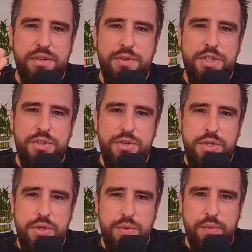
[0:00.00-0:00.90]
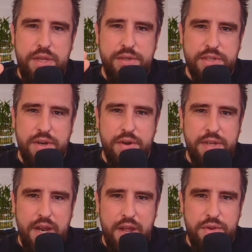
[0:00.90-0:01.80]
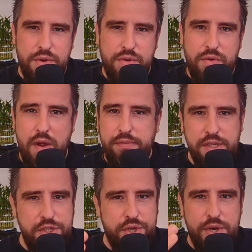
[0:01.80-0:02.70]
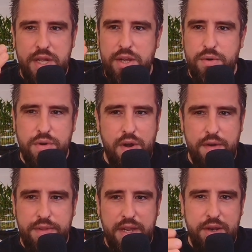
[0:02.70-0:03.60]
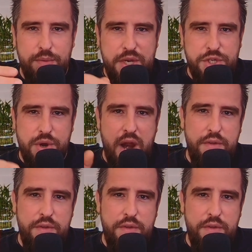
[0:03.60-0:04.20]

wish you knew when you started out your crafting journey or crafting adventure?